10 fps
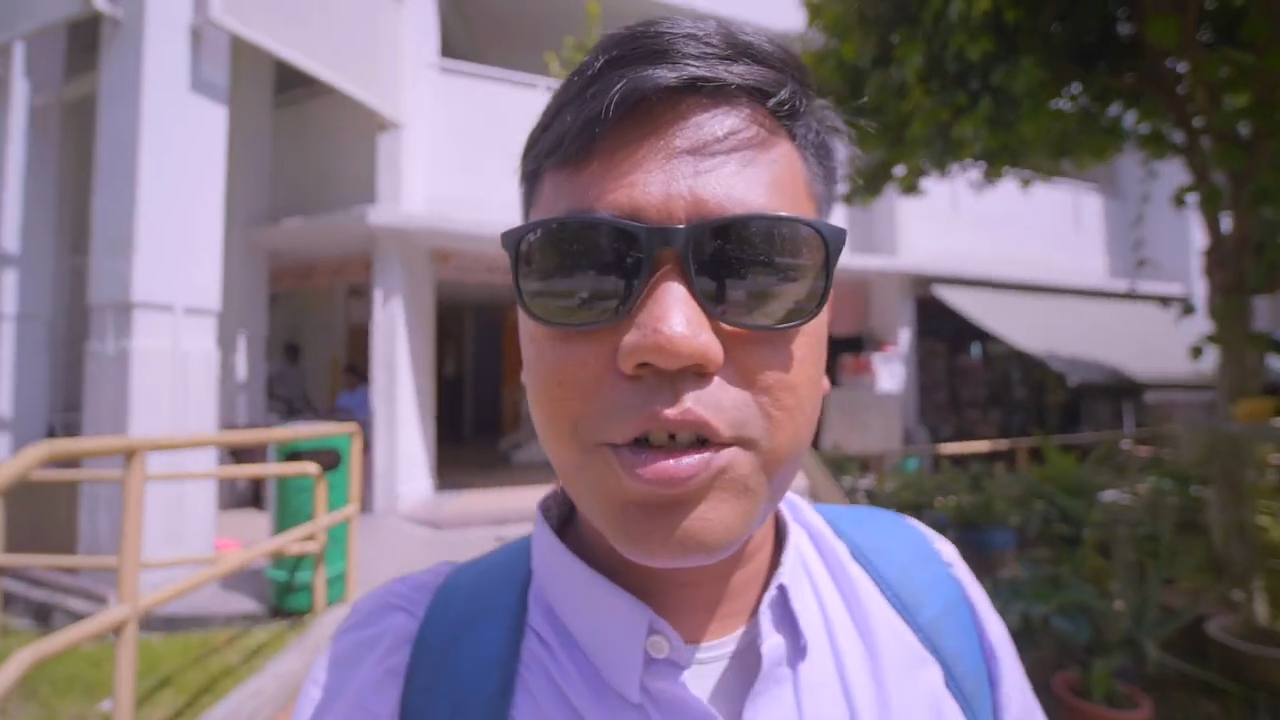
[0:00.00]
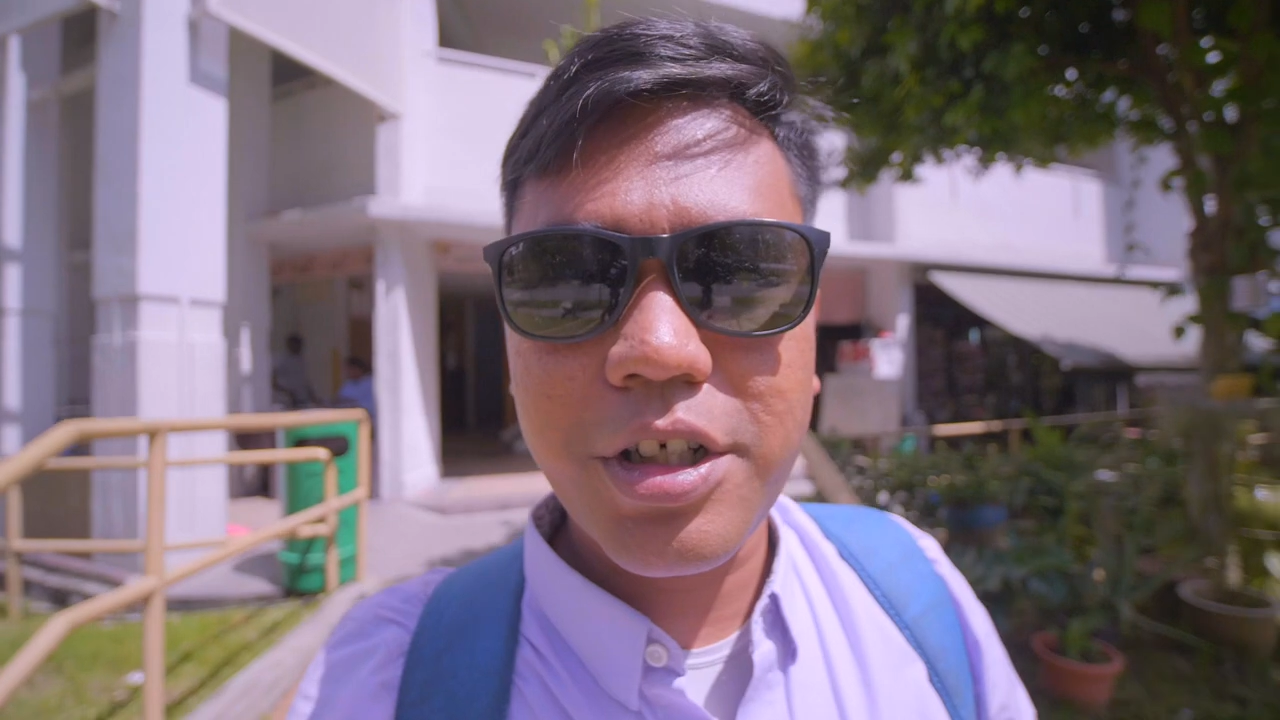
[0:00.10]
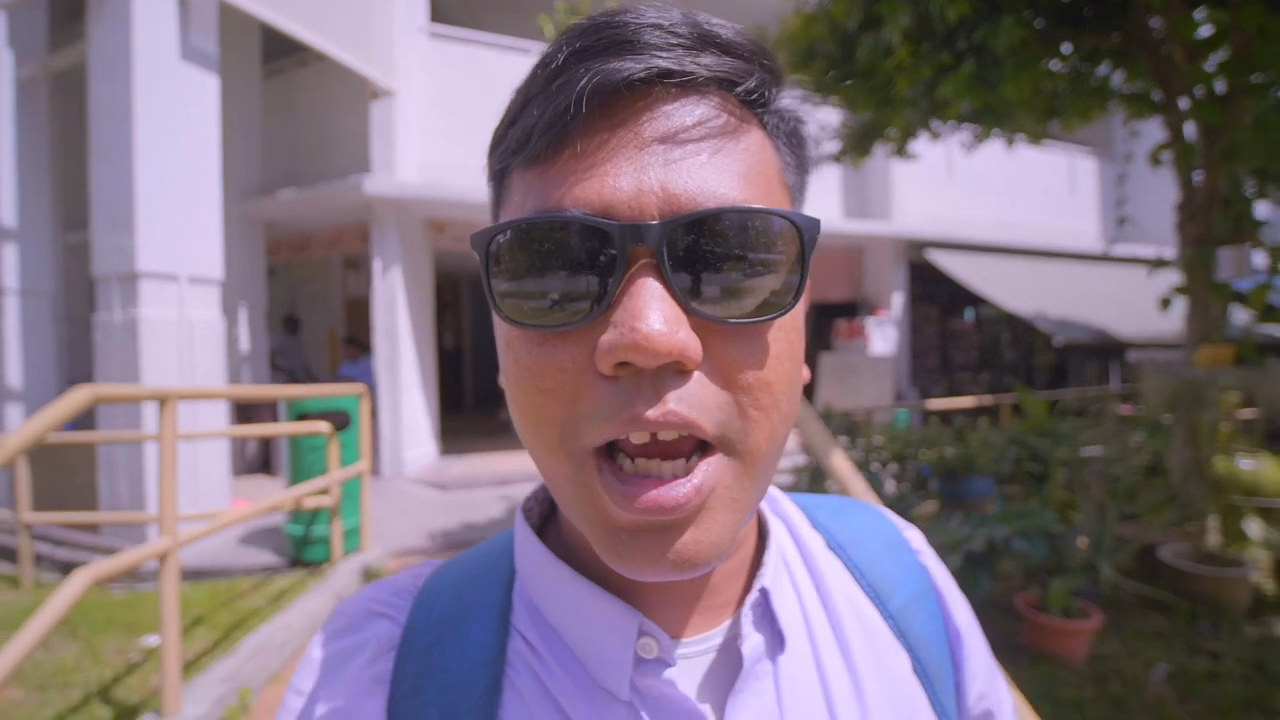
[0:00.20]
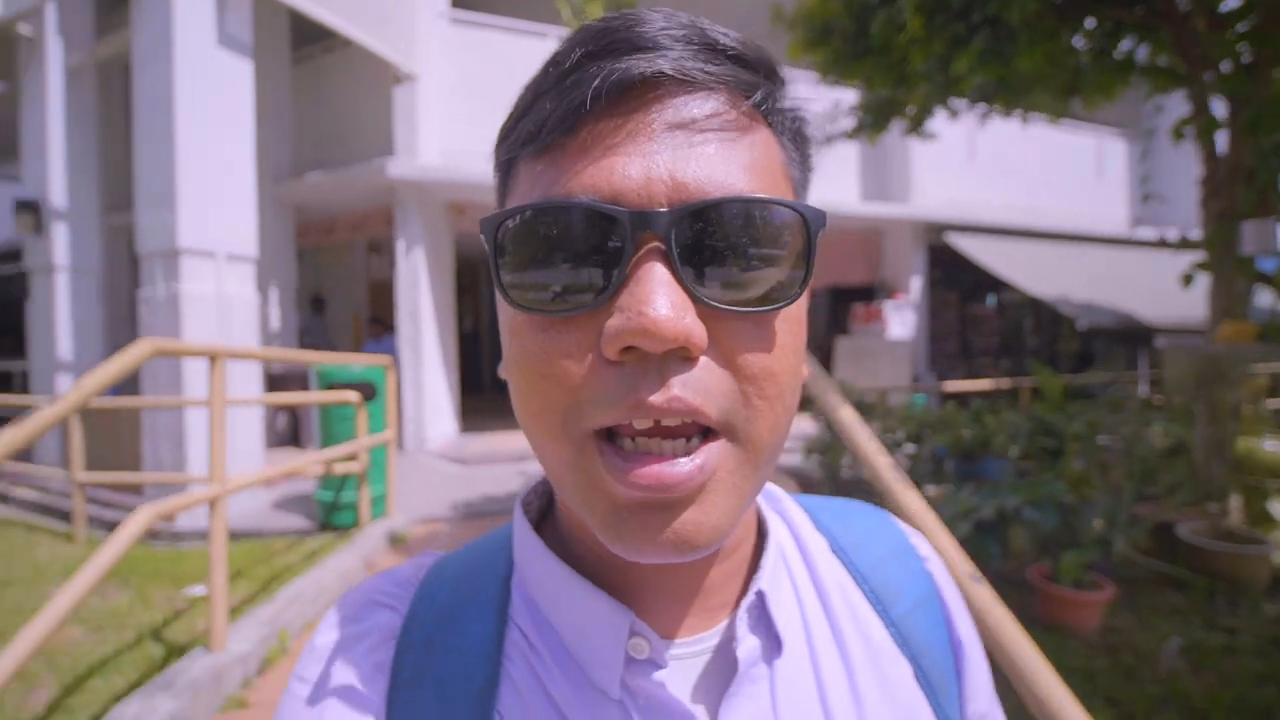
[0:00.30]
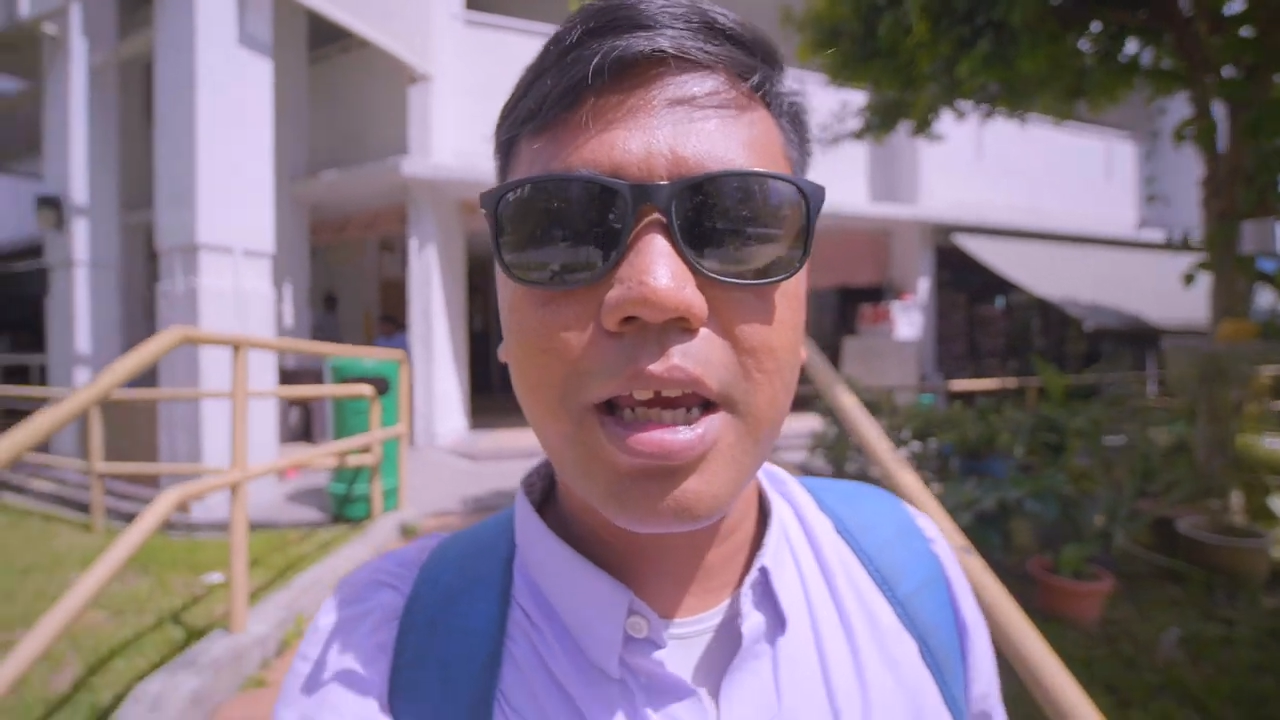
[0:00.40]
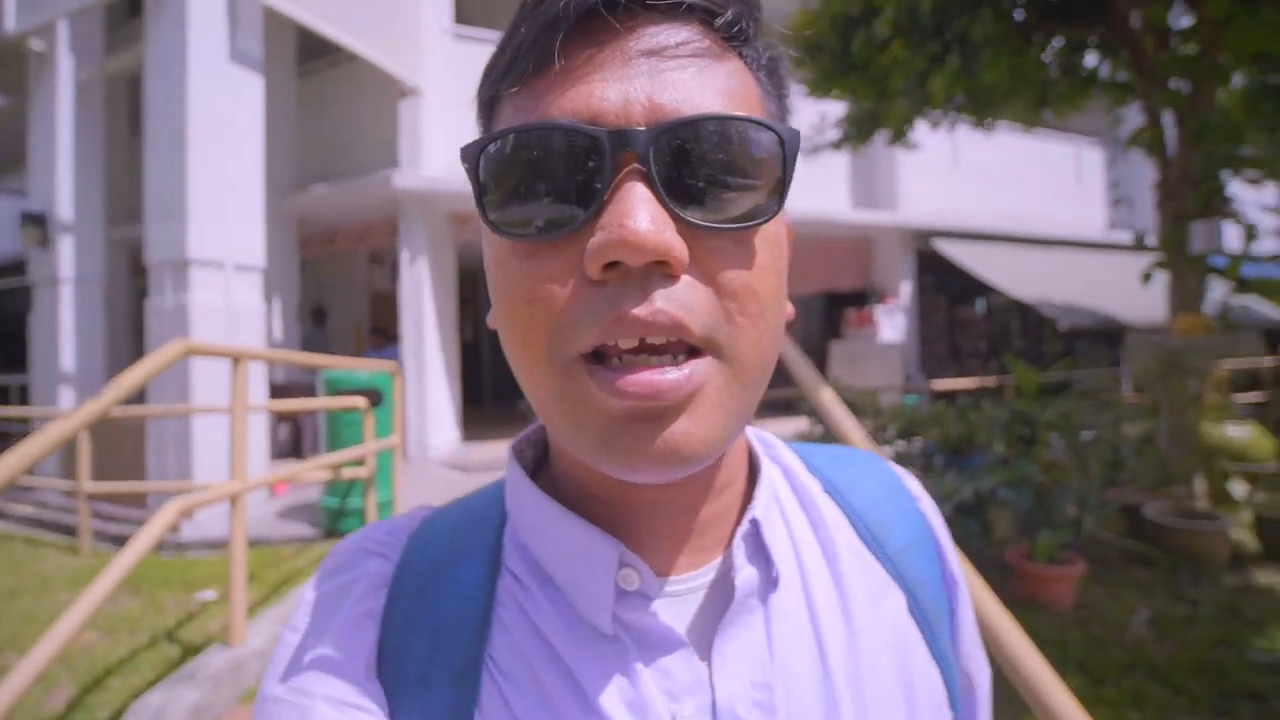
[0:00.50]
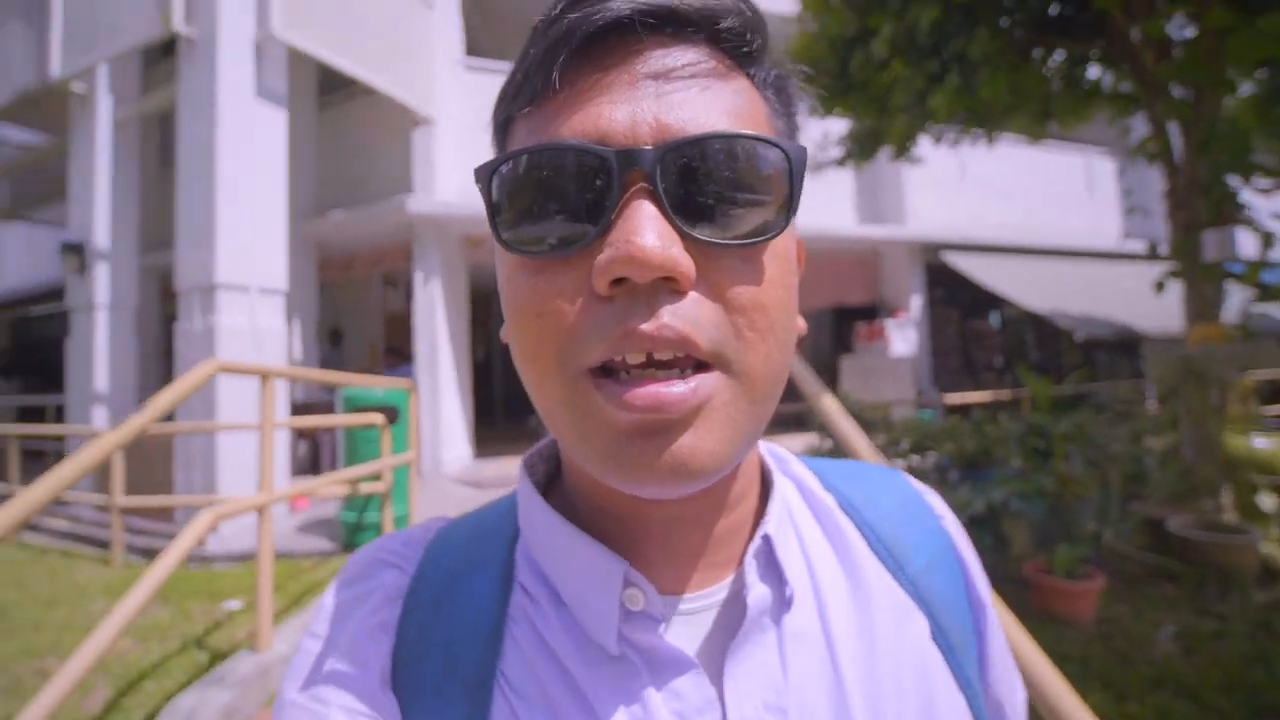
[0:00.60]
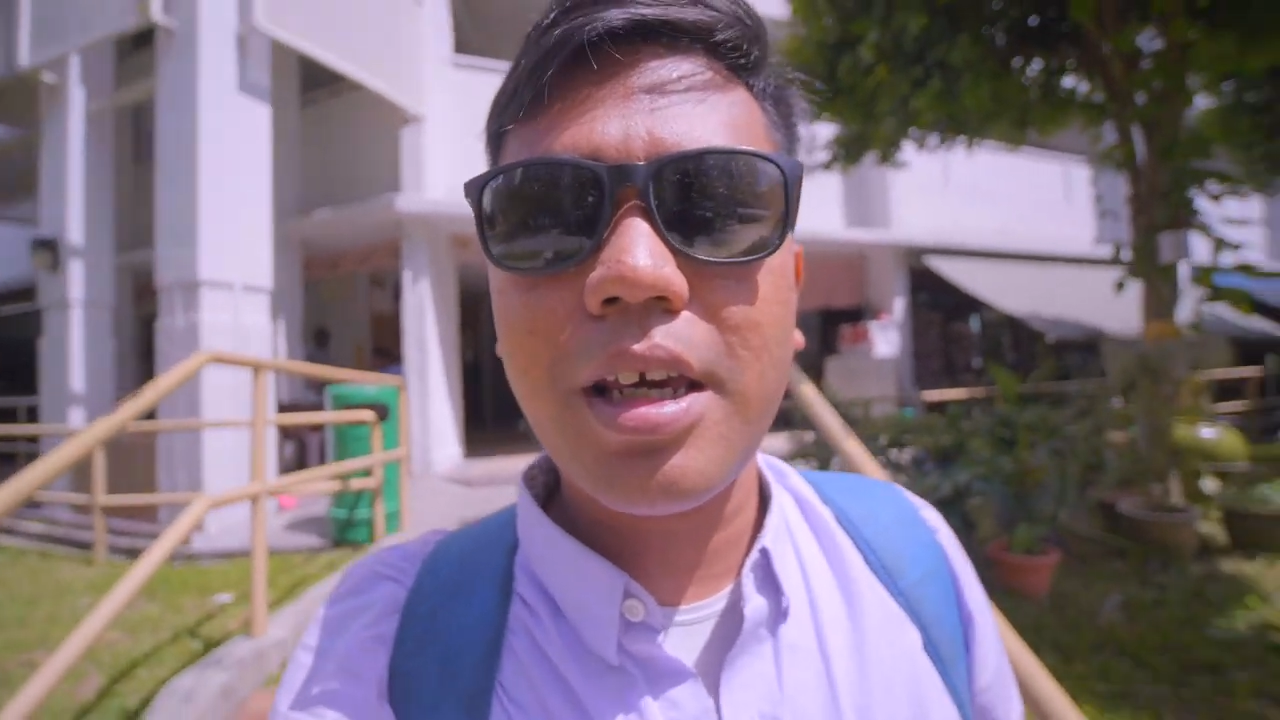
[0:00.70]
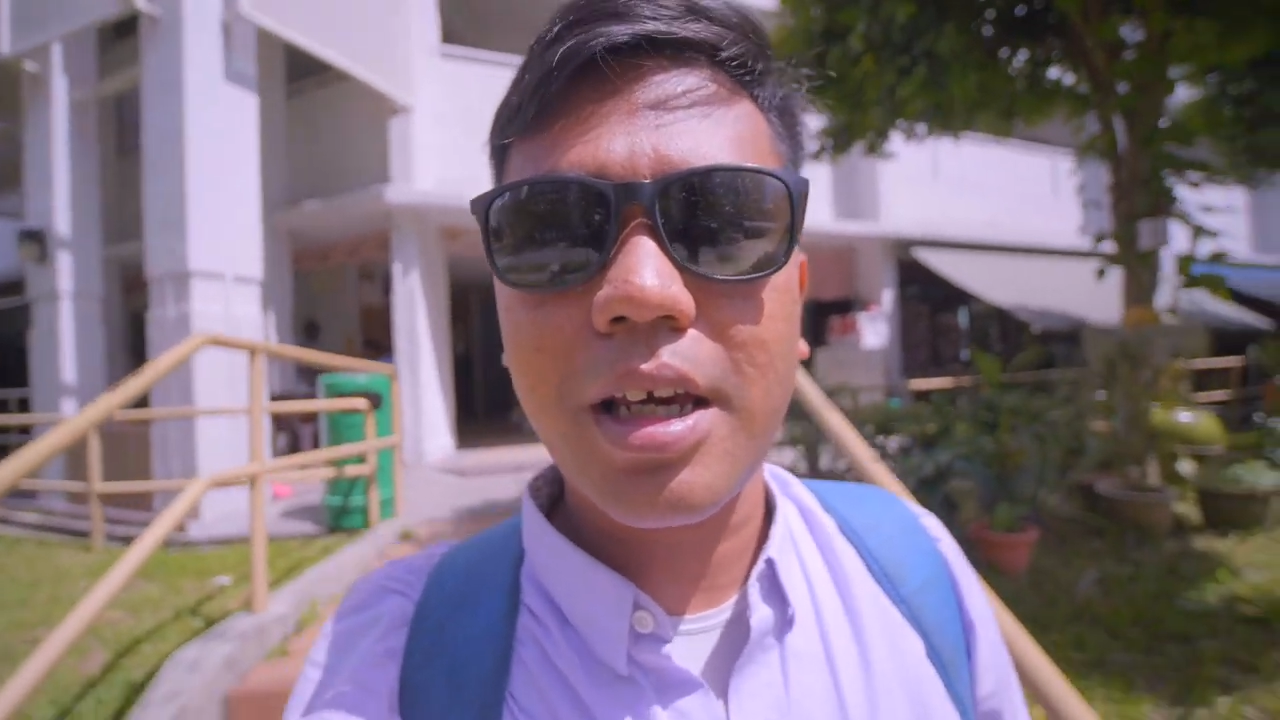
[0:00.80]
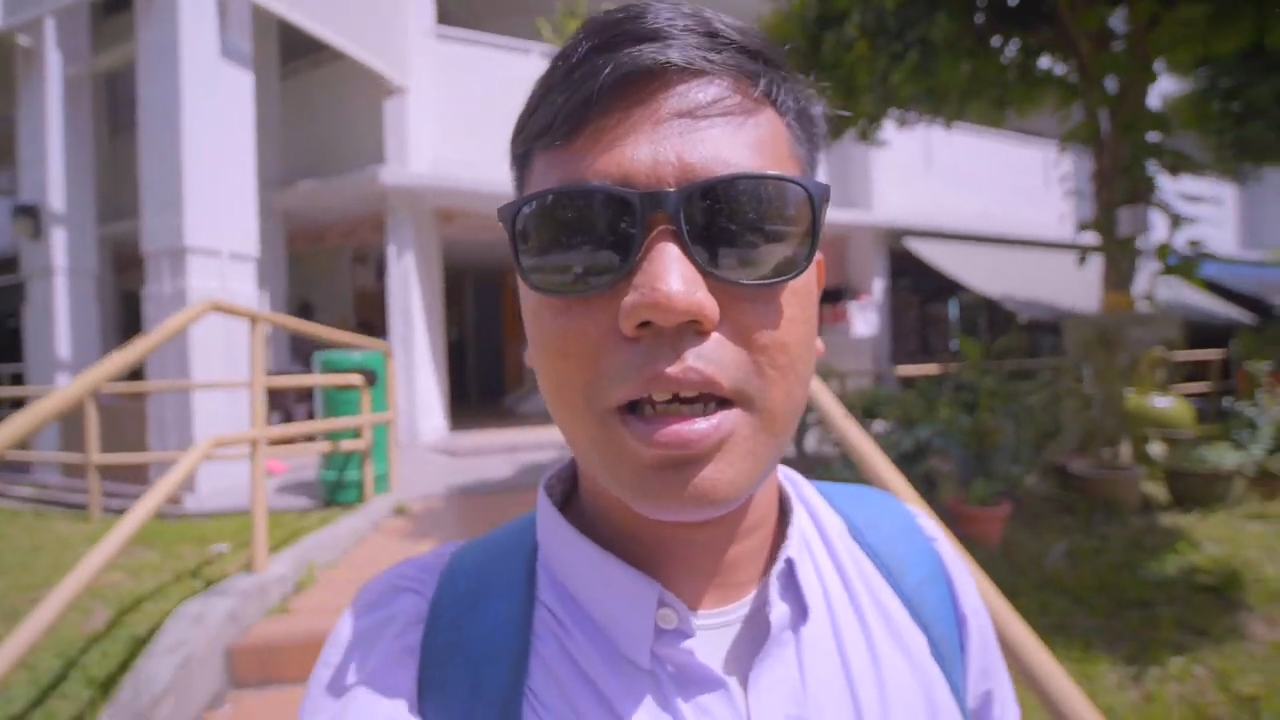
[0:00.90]

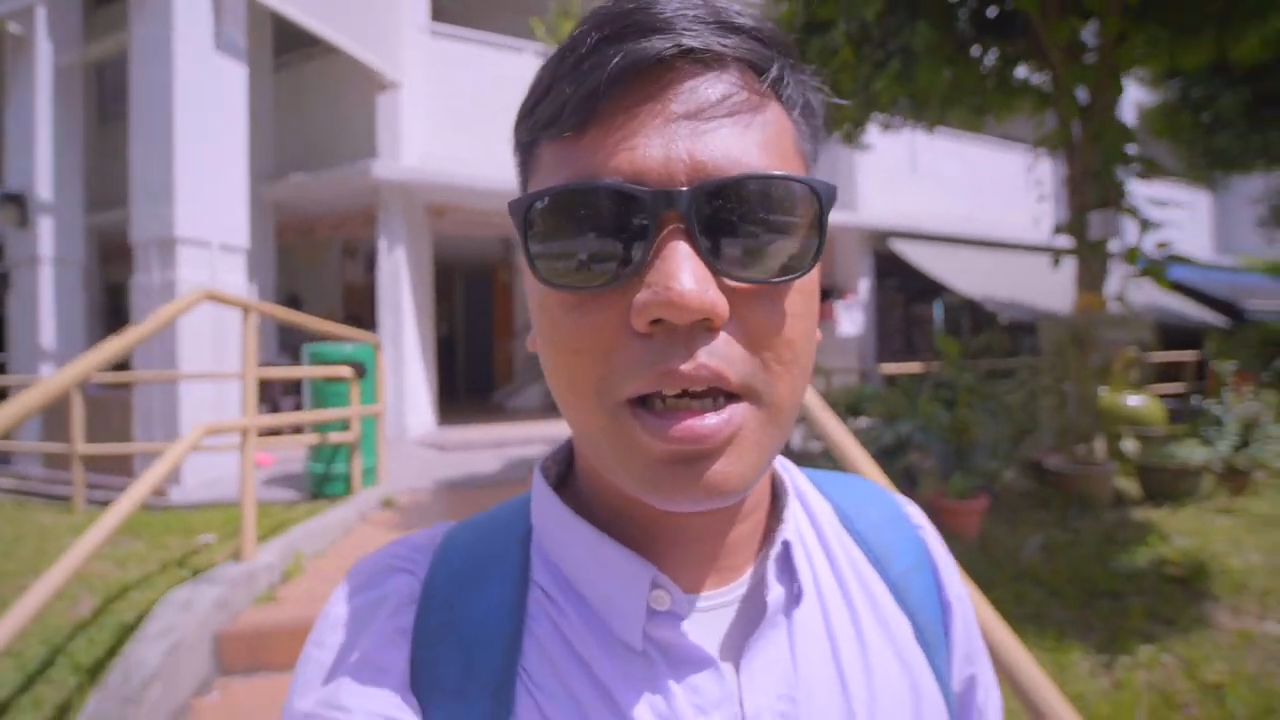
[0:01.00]
Shaggy,